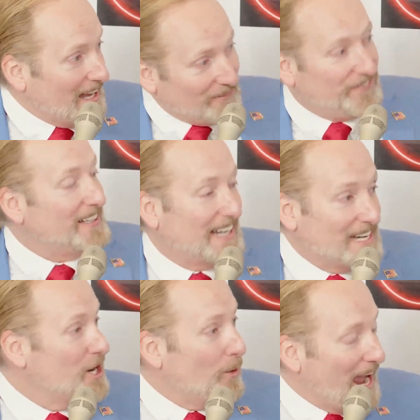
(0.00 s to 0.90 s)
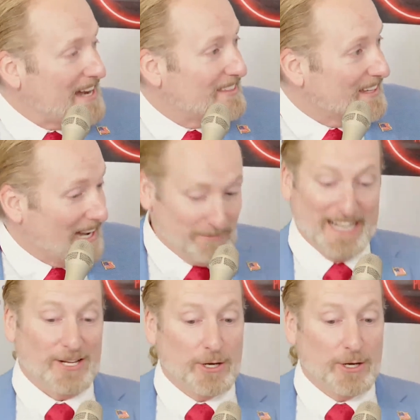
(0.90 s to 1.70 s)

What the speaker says: I don't feel like I know anything. I'm like, you're